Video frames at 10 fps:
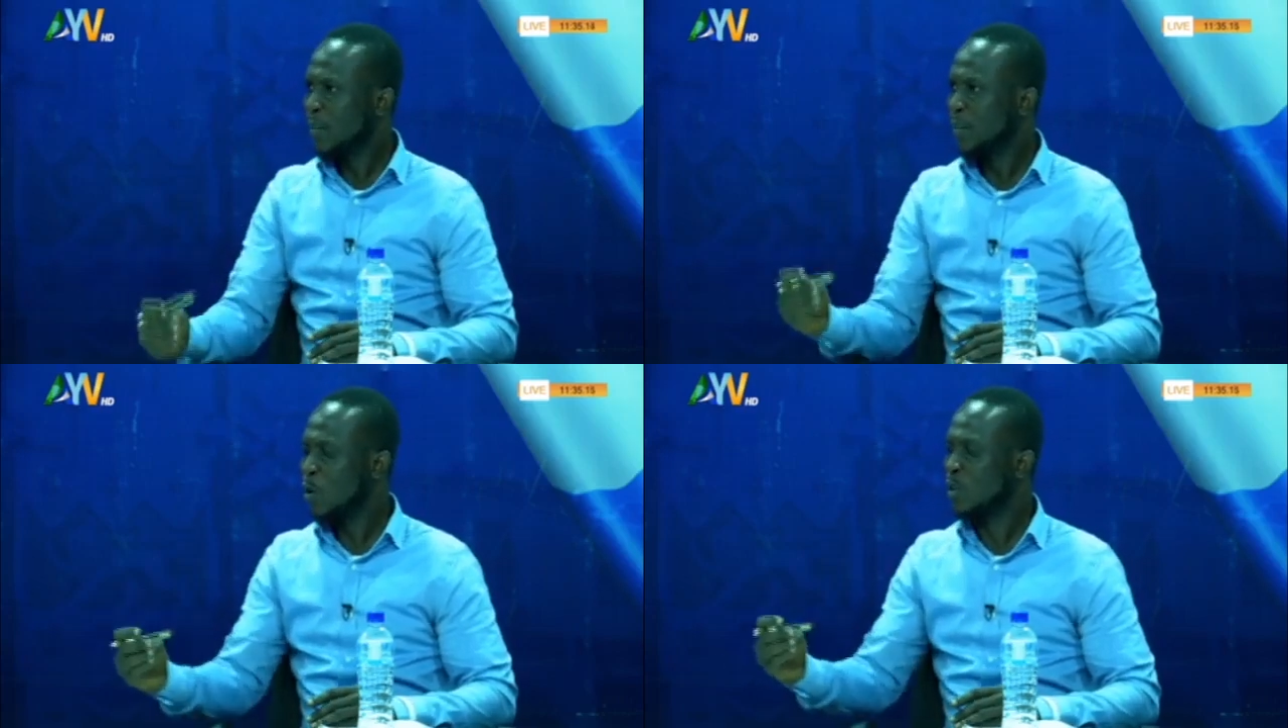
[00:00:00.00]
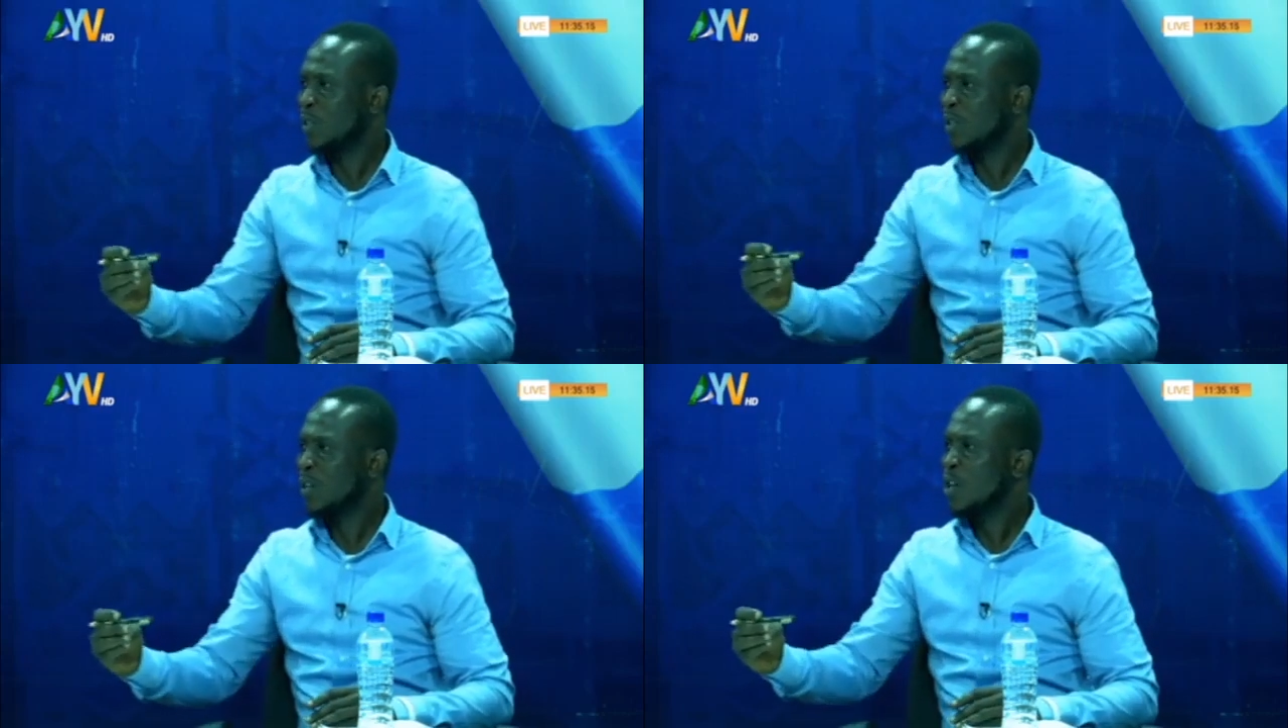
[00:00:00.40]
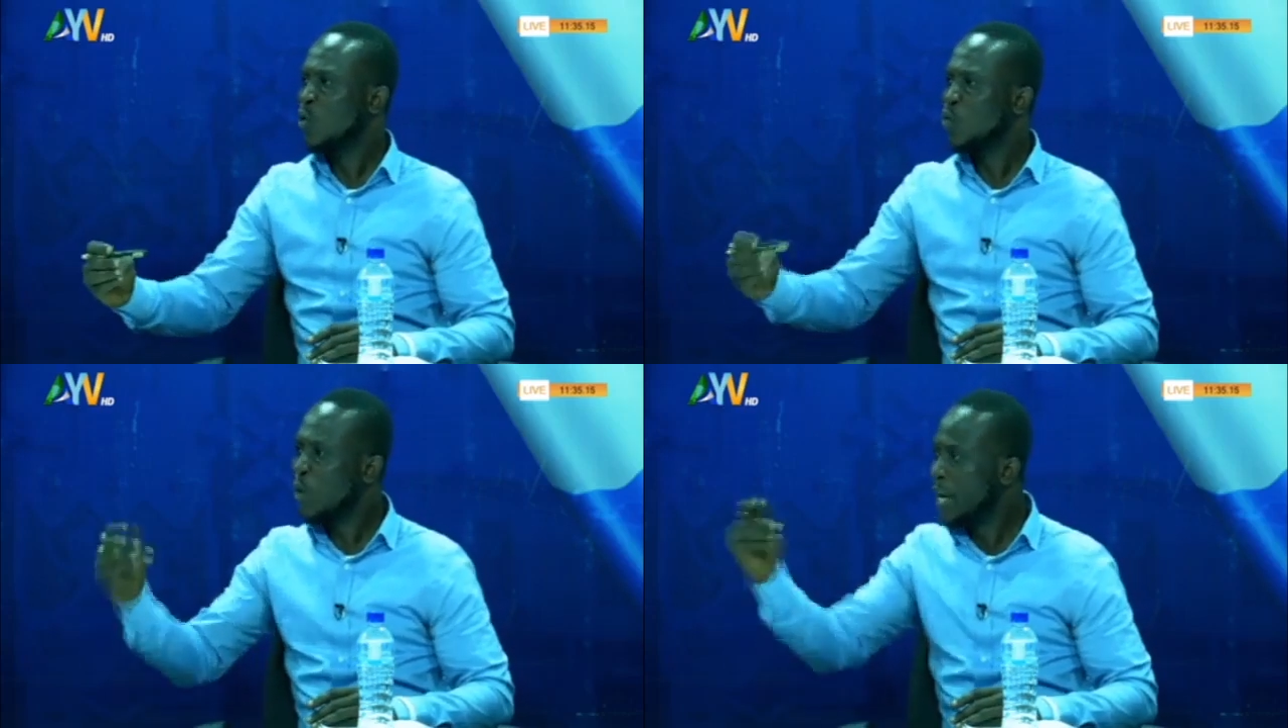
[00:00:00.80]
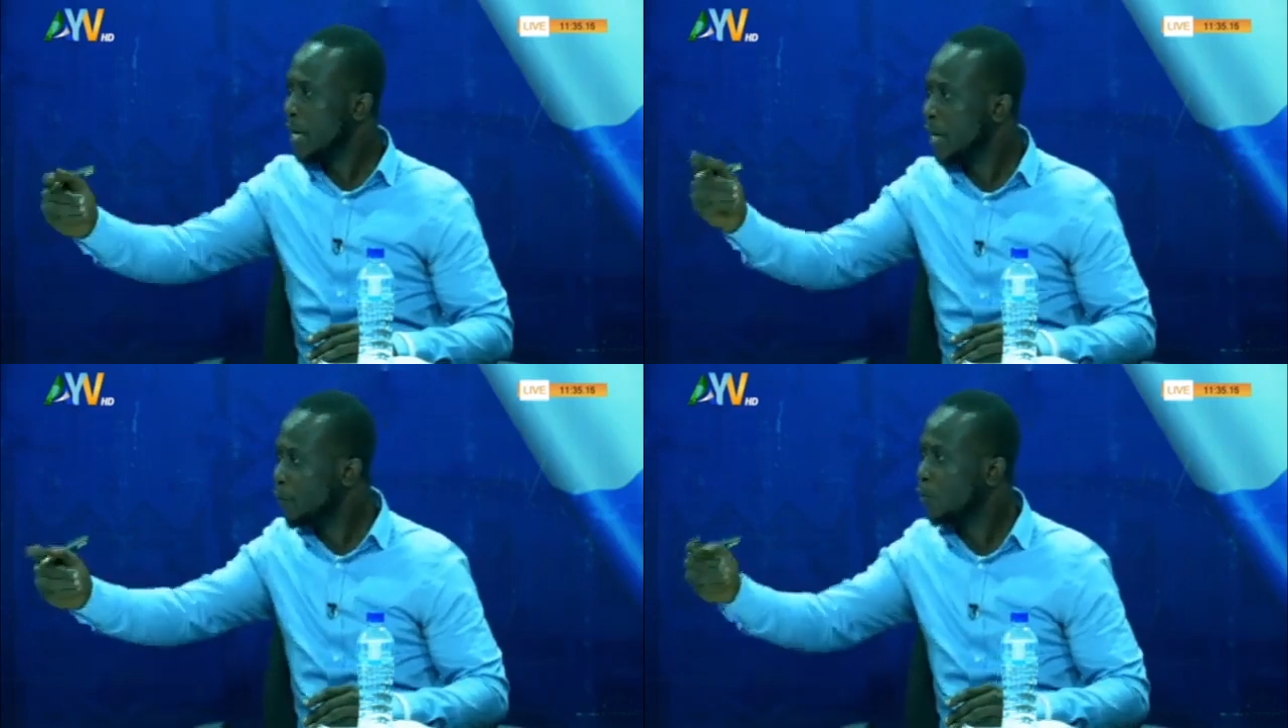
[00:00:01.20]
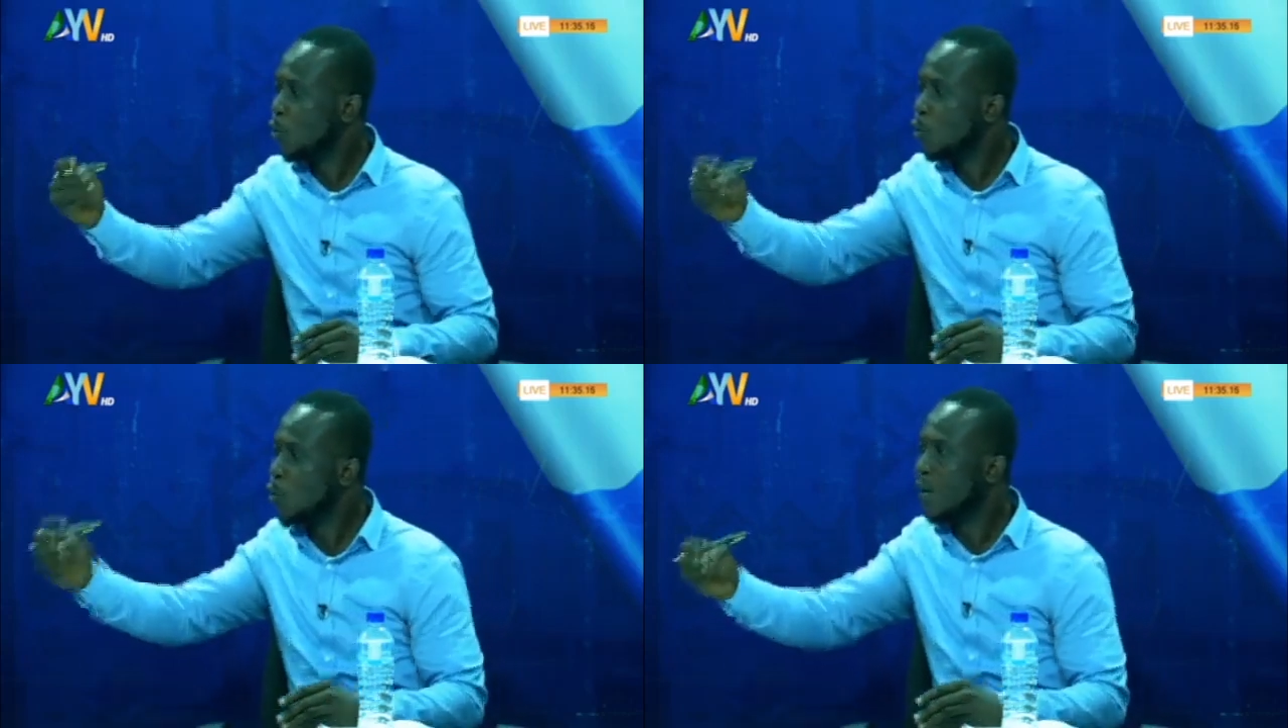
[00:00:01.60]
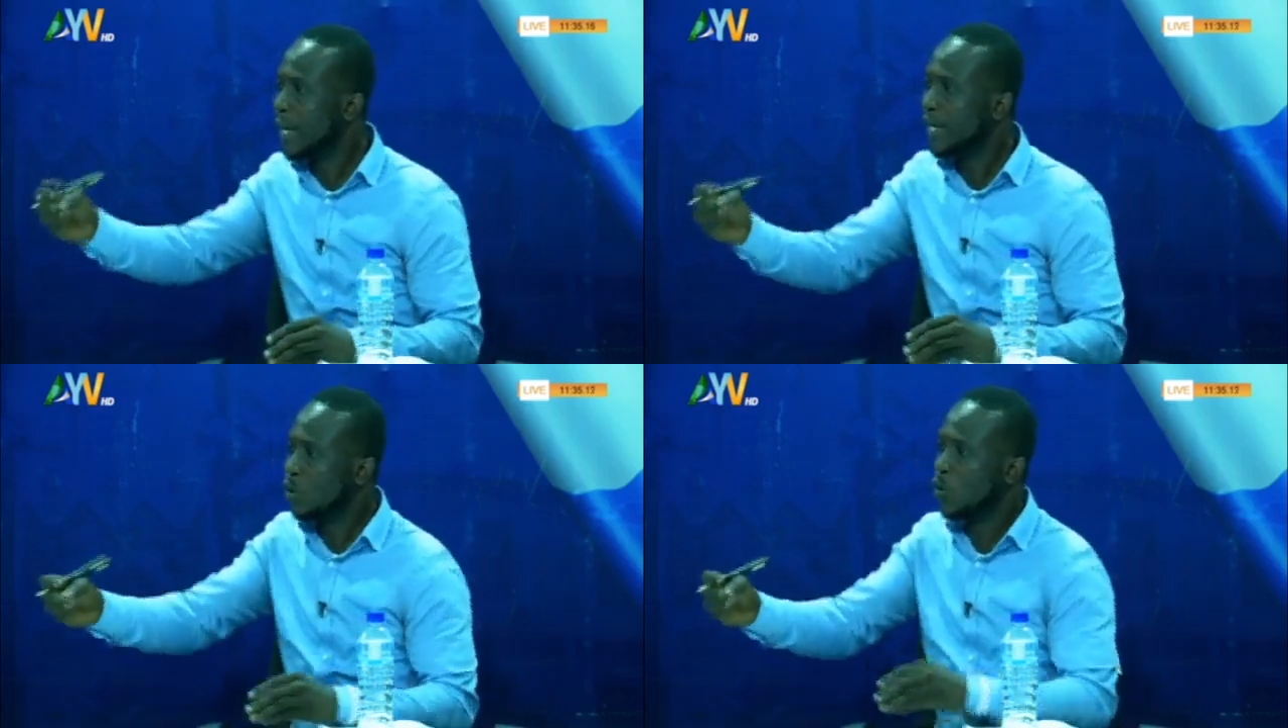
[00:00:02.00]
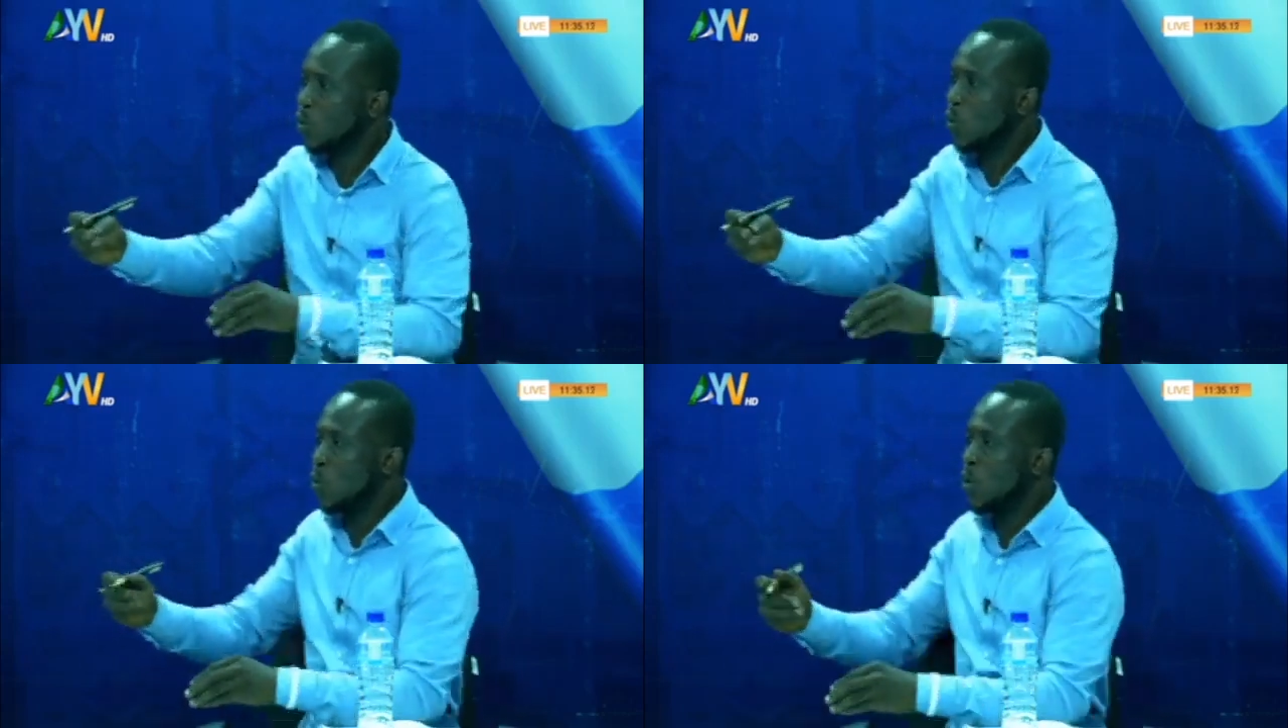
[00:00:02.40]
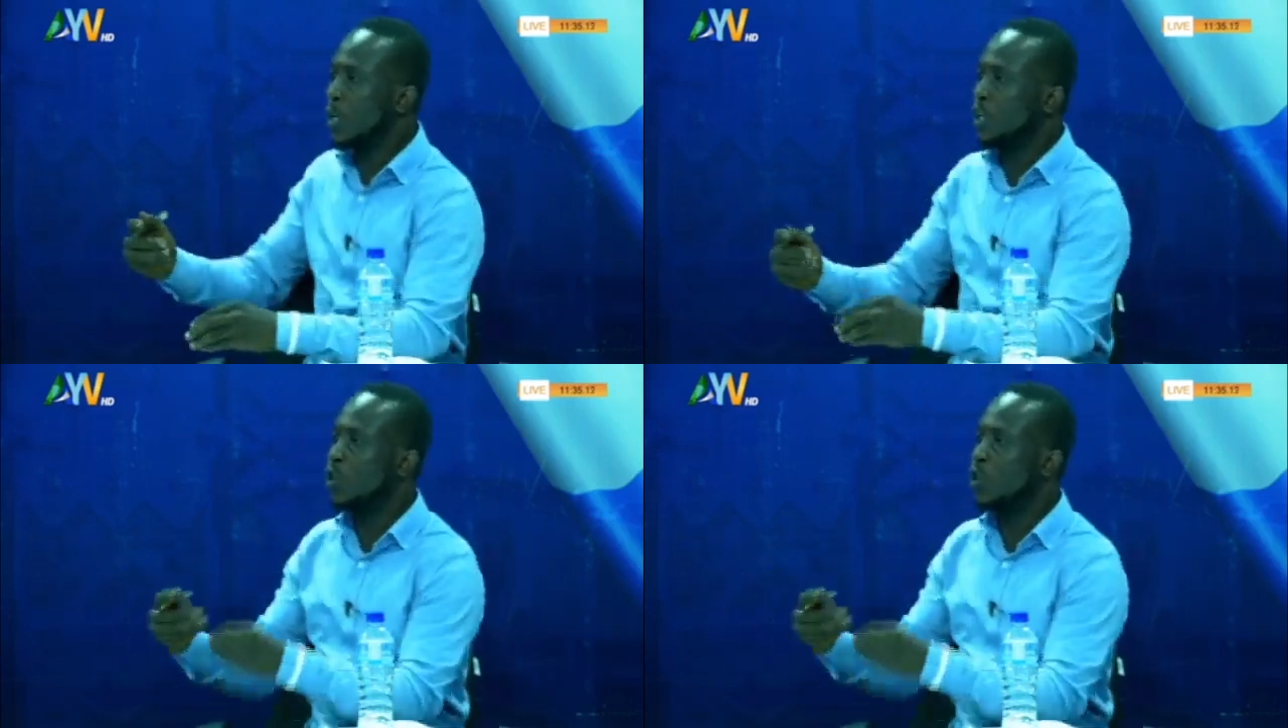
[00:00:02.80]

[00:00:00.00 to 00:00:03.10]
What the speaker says: because we need for look into the